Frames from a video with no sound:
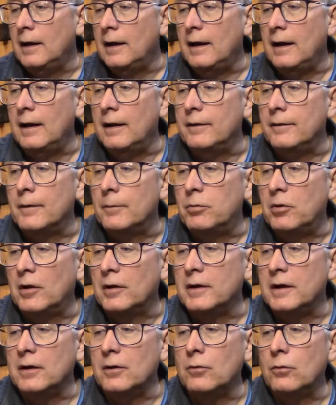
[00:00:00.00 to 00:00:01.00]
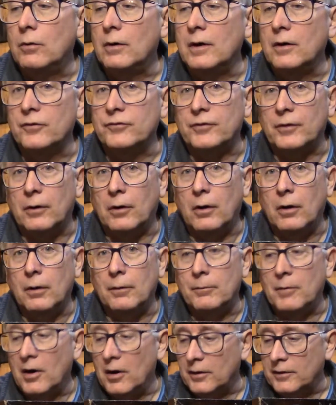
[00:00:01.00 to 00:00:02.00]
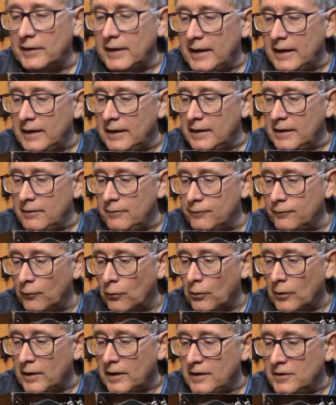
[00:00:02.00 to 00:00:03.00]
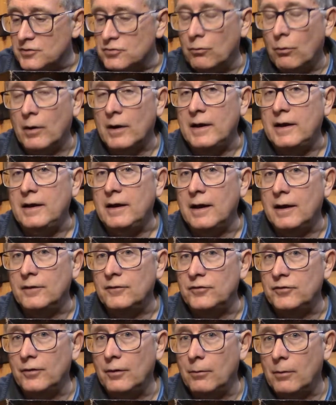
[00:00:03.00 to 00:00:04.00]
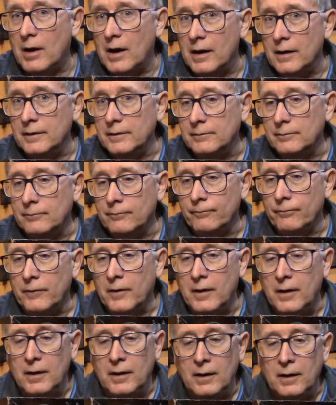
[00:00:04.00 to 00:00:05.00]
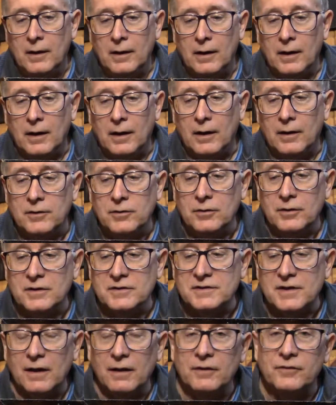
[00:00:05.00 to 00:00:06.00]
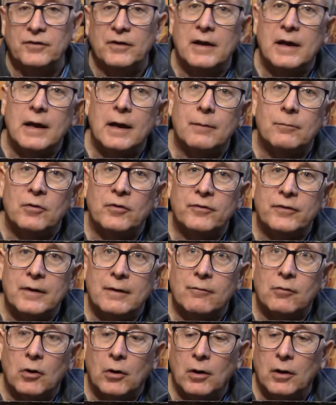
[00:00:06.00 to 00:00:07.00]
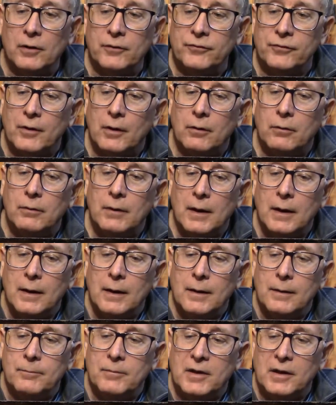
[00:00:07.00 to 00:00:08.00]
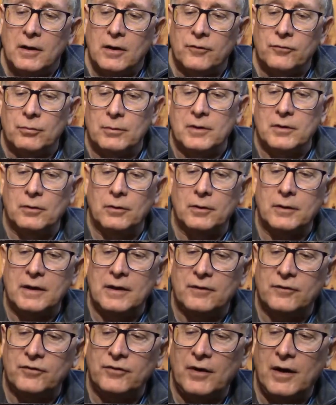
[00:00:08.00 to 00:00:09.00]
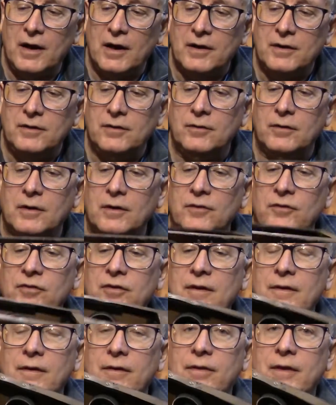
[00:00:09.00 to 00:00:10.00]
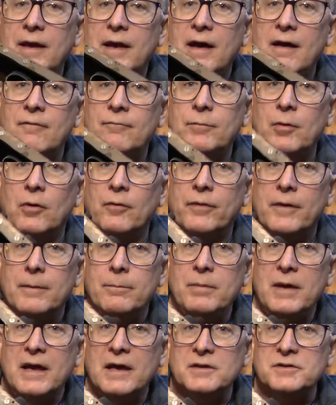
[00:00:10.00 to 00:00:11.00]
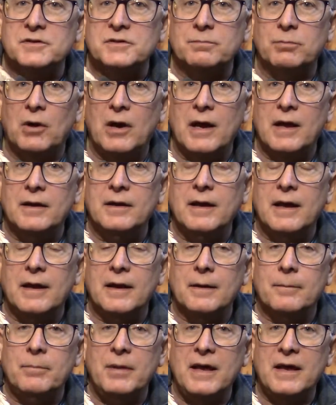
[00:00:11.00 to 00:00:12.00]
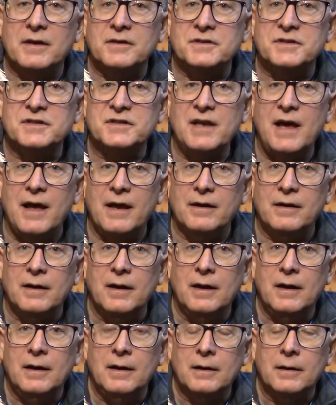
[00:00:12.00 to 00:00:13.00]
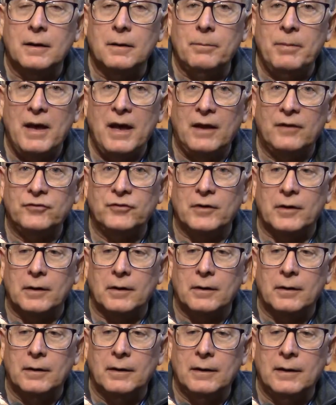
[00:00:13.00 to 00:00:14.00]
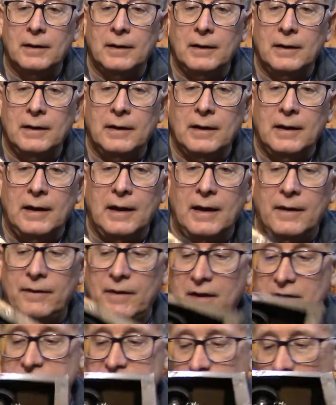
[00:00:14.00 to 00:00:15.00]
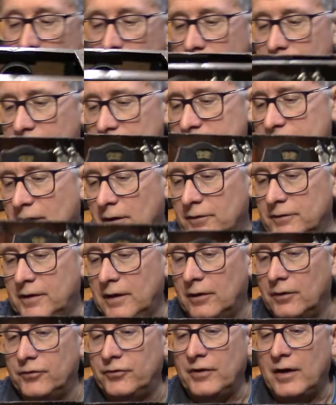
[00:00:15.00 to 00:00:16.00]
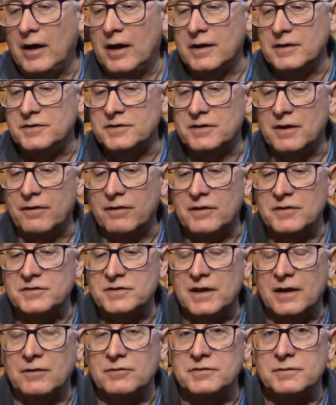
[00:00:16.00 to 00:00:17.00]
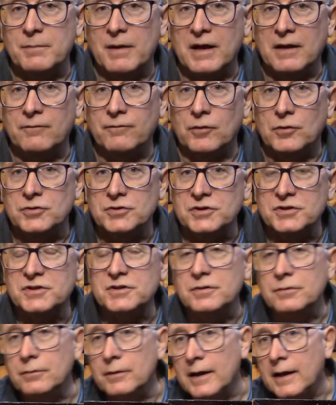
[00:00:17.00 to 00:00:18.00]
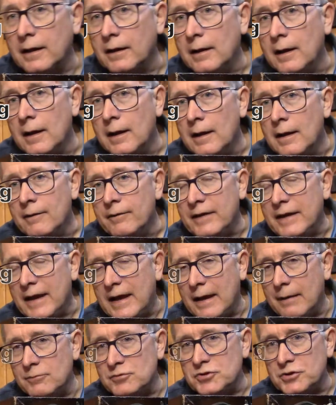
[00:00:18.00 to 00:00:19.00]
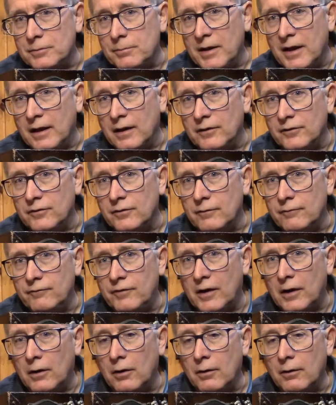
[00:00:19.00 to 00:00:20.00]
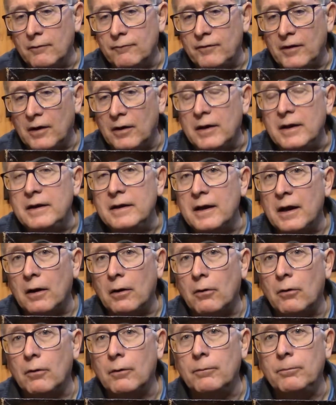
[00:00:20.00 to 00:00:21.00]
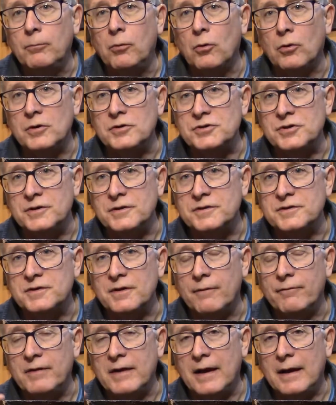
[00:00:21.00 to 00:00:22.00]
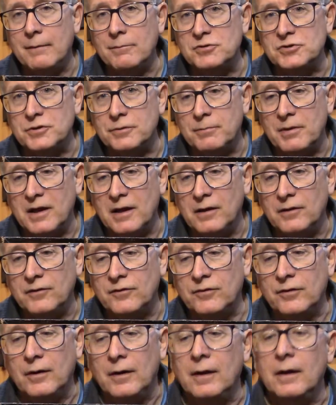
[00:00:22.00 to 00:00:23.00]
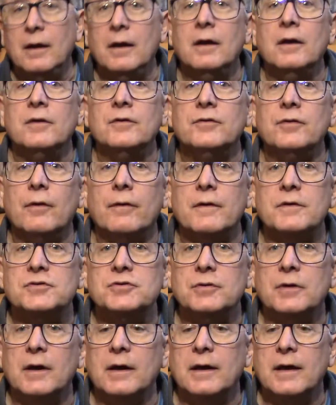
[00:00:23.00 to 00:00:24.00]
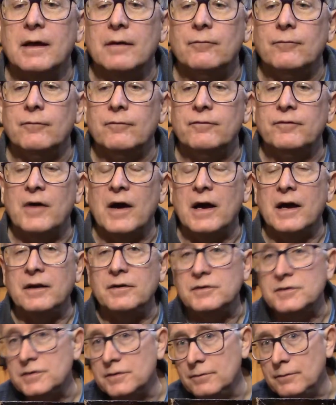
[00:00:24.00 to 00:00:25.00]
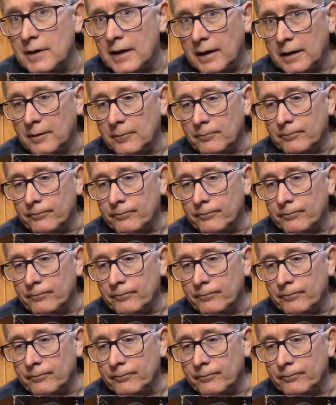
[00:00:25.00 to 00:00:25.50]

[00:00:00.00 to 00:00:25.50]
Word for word: And the plug-in coils are all marked 80, 40, 20, and so on. Uh, you can tell it's a ham receiver also because when you look inside, you can see that they have both a band spread and a band set capacitor. And that's one of the telltale signs that this thing was made for just tuning the amateur bands, very, very narrow portions of the amateur bands so that you could get fine tuning.